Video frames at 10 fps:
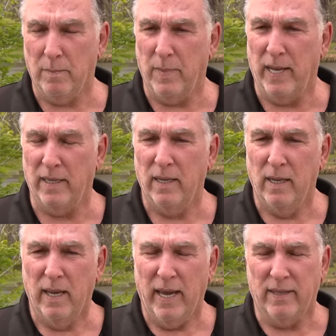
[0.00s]
but
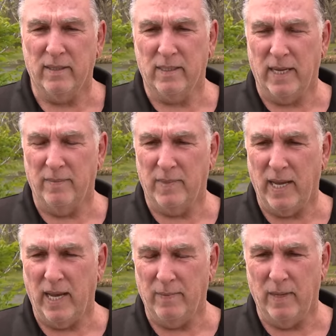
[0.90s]
at the same
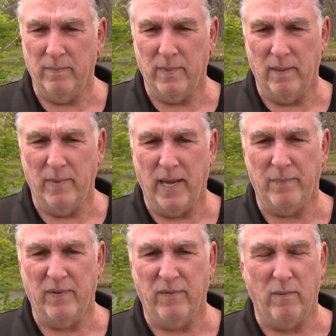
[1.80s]
time, I'm, I'm
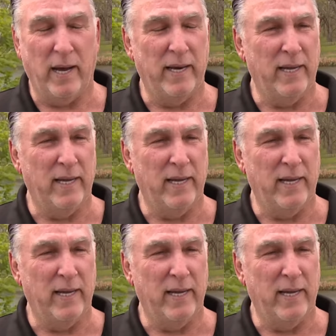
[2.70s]
happy for Whitey.